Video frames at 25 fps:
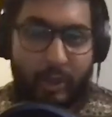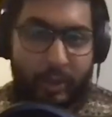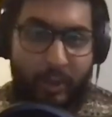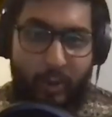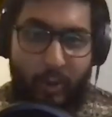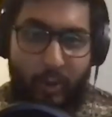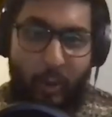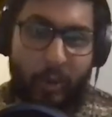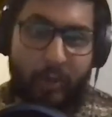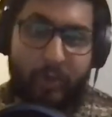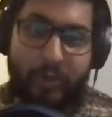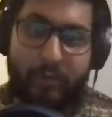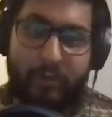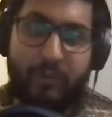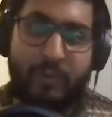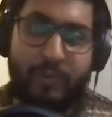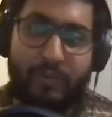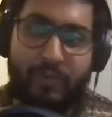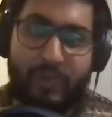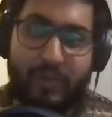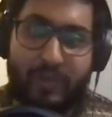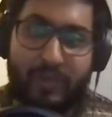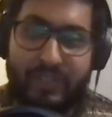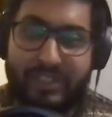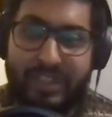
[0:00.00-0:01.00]
growth of
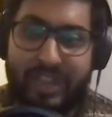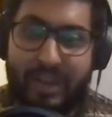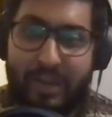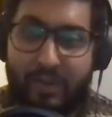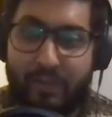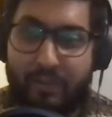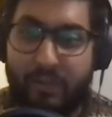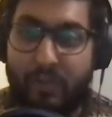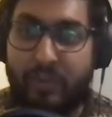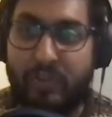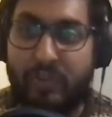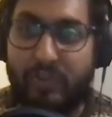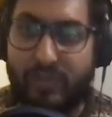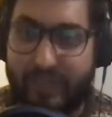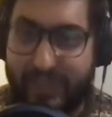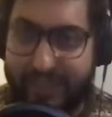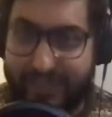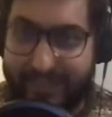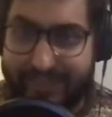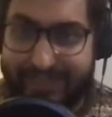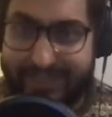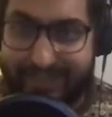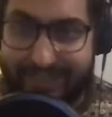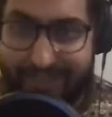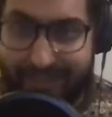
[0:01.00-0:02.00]
affiliate channel for 3
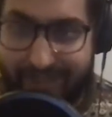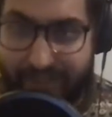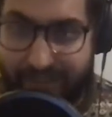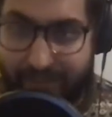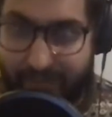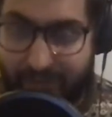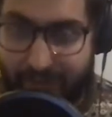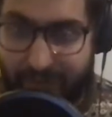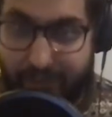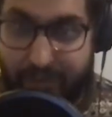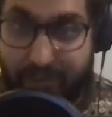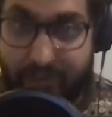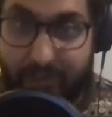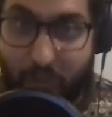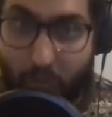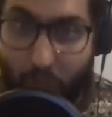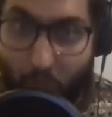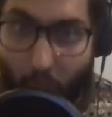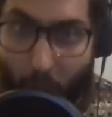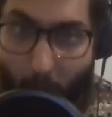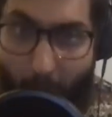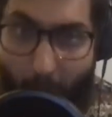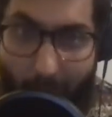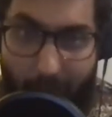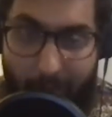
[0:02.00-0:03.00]
consecutive years.
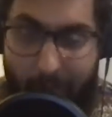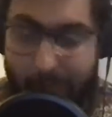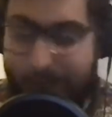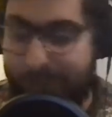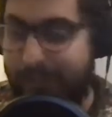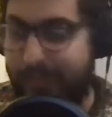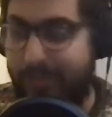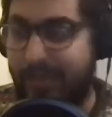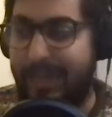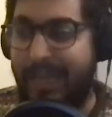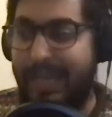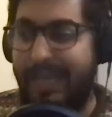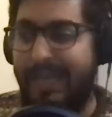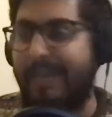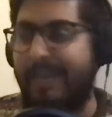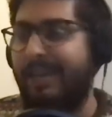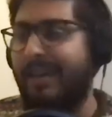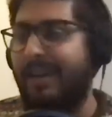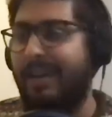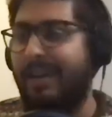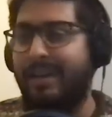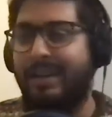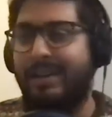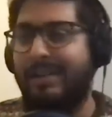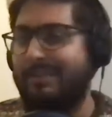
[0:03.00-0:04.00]
Wow. Like,
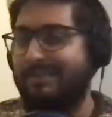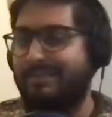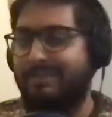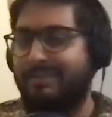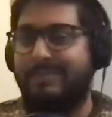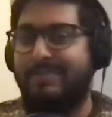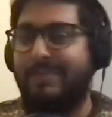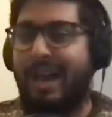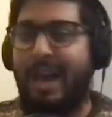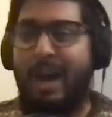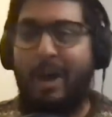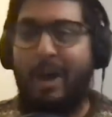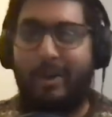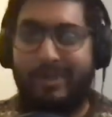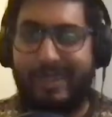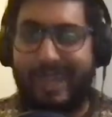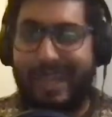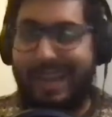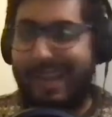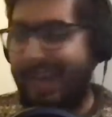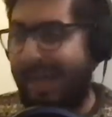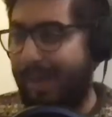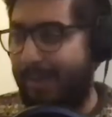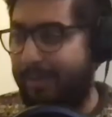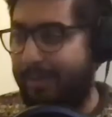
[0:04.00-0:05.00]
how did
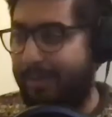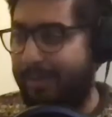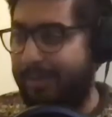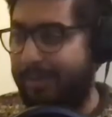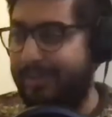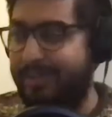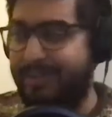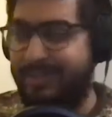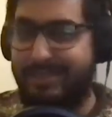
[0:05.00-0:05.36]
that happen?